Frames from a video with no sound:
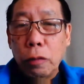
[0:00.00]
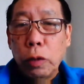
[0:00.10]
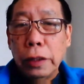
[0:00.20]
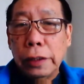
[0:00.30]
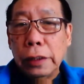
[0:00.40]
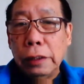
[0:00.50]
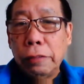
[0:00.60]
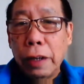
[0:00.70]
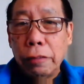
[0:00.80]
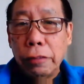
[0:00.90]
And once the
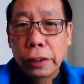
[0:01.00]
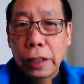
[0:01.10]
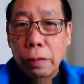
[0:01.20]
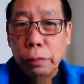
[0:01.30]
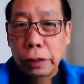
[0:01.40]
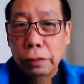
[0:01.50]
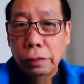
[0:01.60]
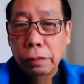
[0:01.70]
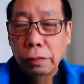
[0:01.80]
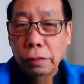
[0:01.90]
new flowers comes
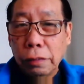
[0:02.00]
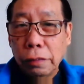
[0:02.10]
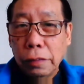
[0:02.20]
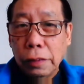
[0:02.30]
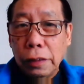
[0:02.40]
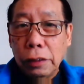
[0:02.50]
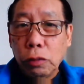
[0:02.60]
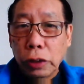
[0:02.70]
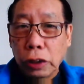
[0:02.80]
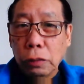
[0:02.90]
out,
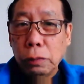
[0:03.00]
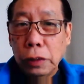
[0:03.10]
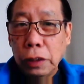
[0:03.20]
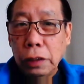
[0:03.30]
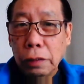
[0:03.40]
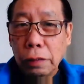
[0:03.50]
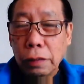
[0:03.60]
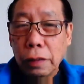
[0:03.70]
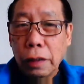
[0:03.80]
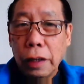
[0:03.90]
it will germinate
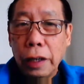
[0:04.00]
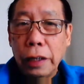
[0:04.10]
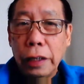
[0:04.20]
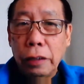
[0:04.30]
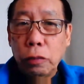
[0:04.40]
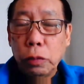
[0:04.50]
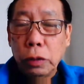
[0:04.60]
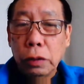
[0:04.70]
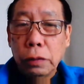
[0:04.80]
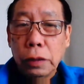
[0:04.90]
and it
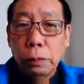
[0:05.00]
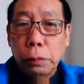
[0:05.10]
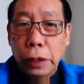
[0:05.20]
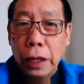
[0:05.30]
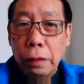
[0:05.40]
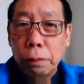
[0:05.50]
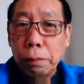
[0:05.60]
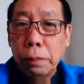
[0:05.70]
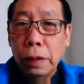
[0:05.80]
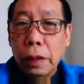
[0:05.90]
will
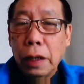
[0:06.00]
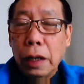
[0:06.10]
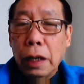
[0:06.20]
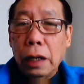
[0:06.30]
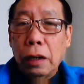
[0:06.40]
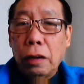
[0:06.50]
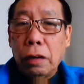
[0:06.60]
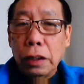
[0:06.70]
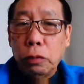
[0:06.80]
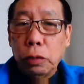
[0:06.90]
become,
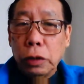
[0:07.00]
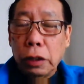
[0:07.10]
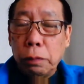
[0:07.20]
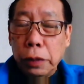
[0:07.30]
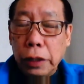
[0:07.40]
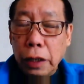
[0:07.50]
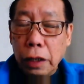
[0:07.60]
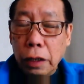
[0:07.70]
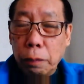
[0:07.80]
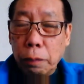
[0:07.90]
or it will
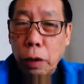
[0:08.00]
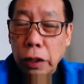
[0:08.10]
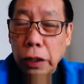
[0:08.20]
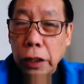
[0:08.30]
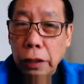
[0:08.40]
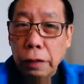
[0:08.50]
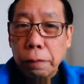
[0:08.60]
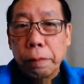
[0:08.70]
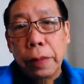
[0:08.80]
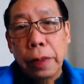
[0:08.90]
the
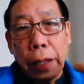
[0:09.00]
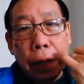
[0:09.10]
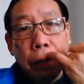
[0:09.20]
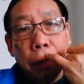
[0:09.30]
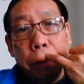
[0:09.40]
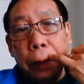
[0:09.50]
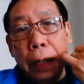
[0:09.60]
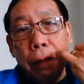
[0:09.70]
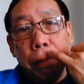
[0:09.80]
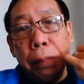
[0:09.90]
pollinate and will
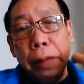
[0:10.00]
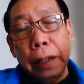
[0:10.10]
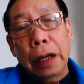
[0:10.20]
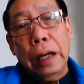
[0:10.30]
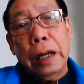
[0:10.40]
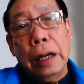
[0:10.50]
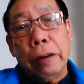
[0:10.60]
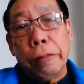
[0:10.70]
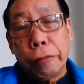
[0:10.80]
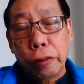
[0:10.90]
become
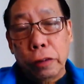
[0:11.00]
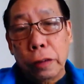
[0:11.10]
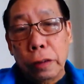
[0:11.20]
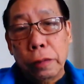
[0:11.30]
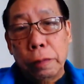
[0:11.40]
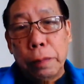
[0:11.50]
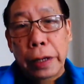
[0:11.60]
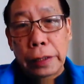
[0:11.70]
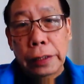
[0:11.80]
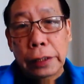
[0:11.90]
a fruit
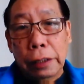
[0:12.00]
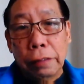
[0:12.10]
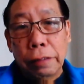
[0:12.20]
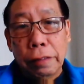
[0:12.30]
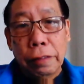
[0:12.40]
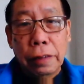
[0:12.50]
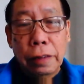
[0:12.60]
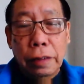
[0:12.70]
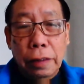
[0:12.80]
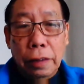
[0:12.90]
by itself.
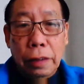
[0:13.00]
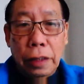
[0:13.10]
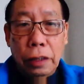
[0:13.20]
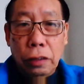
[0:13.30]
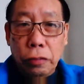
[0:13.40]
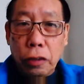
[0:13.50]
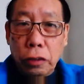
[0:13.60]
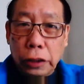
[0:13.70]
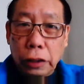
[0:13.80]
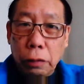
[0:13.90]
And of
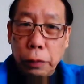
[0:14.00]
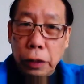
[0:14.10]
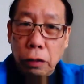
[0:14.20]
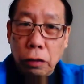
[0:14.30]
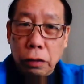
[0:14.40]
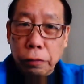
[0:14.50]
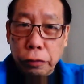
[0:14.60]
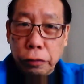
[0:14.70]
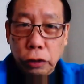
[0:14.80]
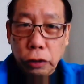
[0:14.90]
course, there will be a lot
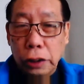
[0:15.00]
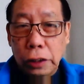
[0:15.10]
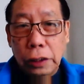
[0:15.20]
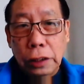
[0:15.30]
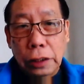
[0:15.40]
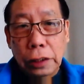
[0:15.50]
of fruits